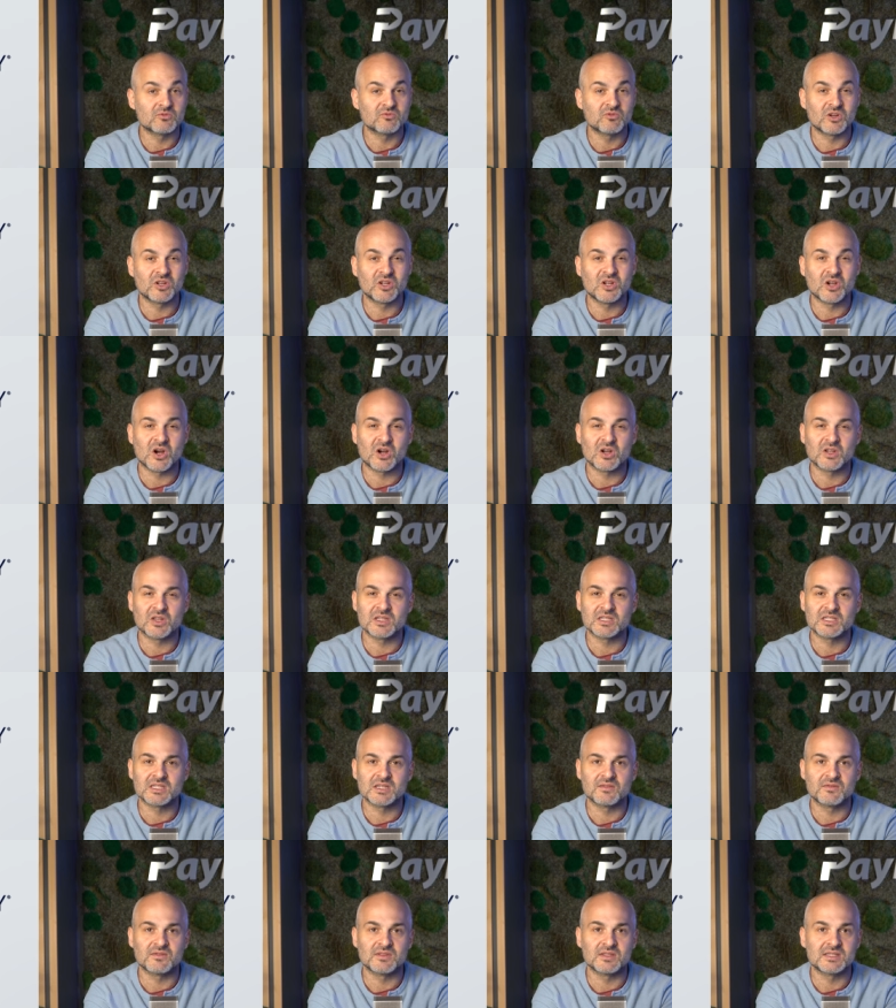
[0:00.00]

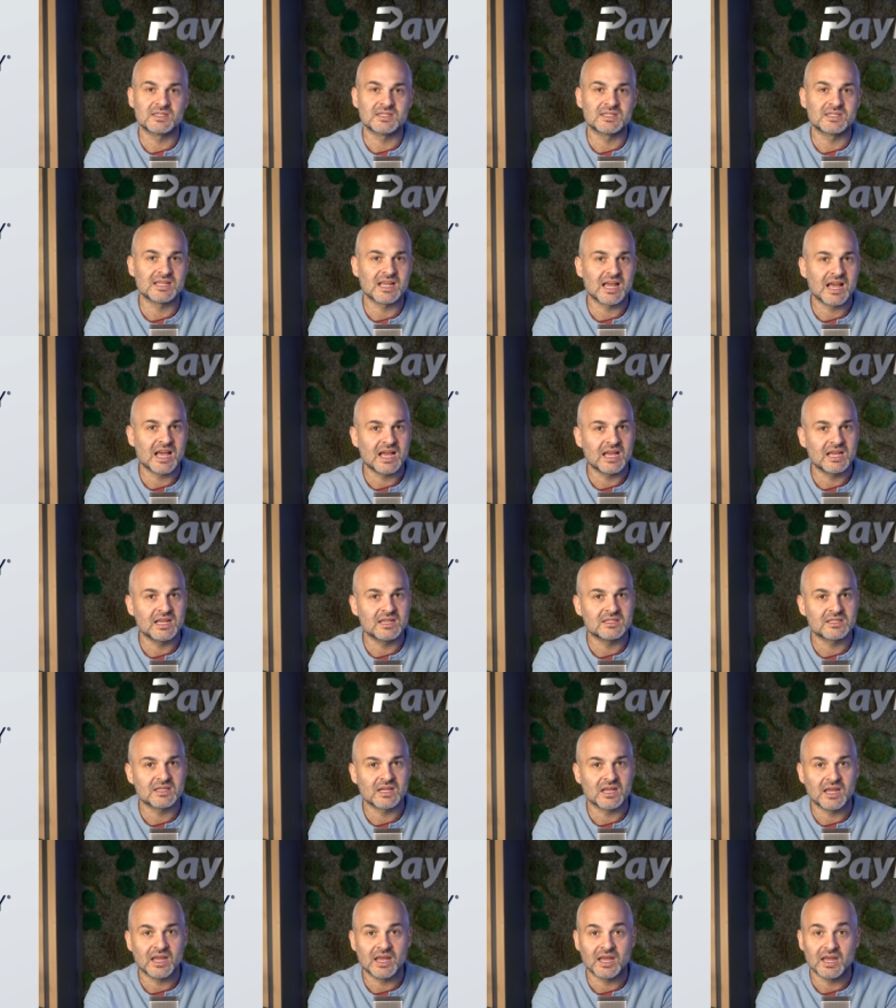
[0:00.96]
regardless of the size
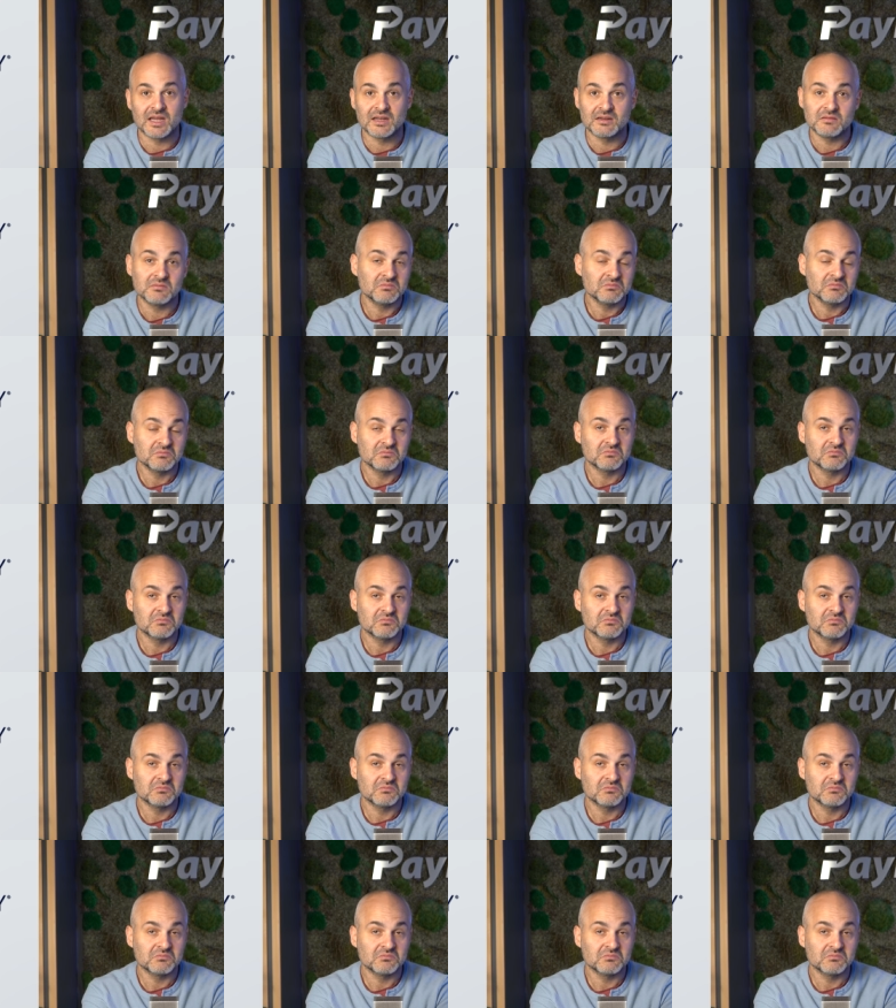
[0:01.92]
and